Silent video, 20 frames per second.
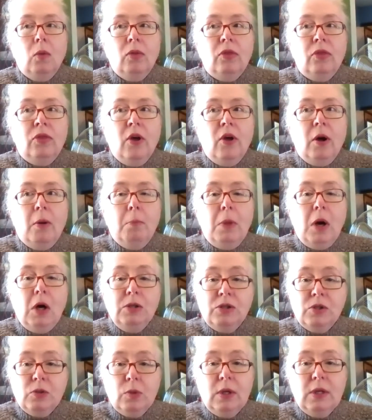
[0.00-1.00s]
The
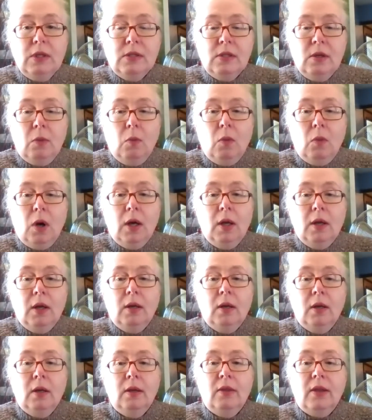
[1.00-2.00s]
most recent
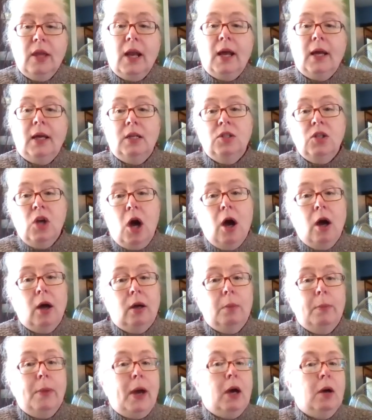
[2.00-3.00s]
one that I can
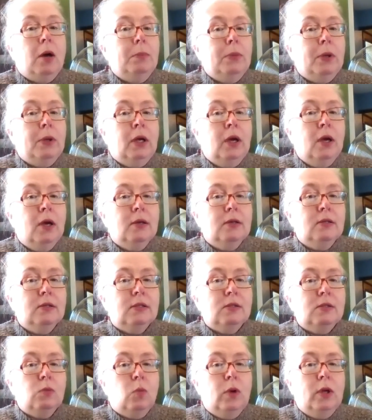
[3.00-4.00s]
talk about,
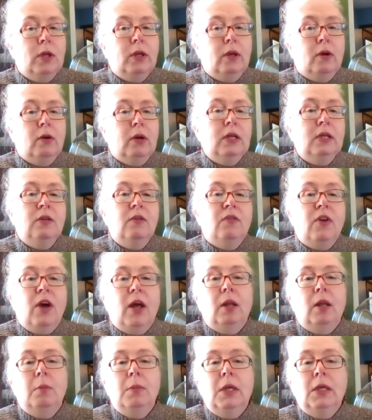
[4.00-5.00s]
because when they're in
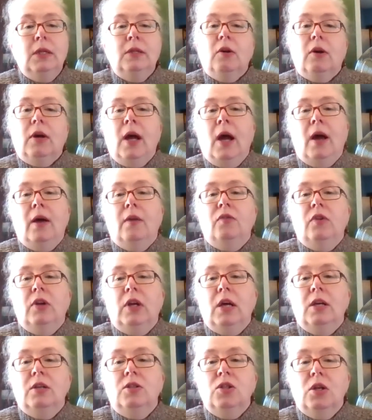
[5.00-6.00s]
development, they're
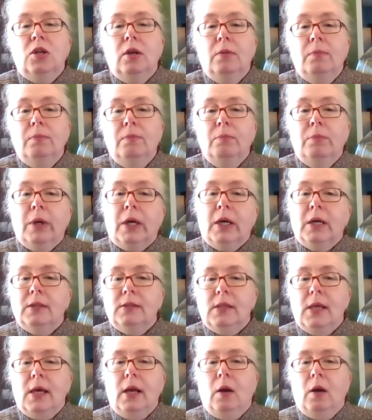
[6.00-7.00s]
confidential
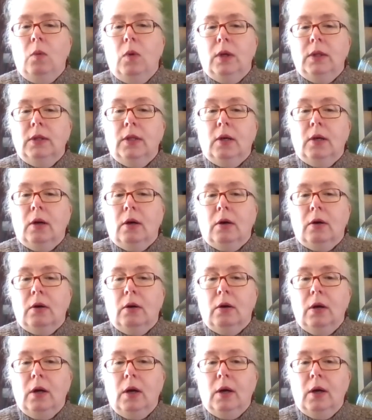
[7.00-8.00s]
because they don't want
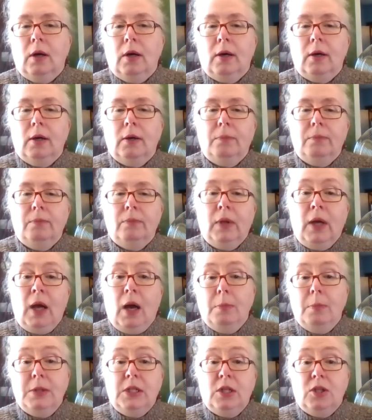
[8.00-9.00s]
their
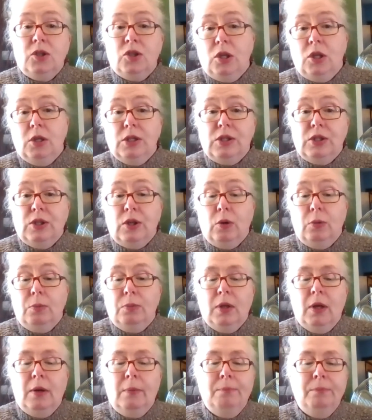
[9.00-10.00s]
competition to
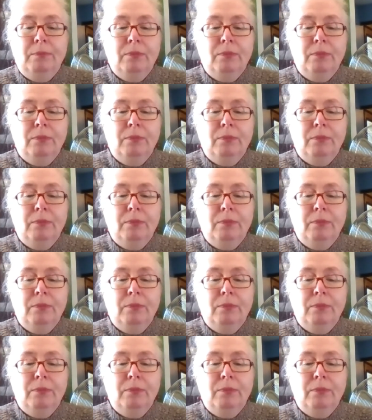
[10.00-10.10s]
scoop them.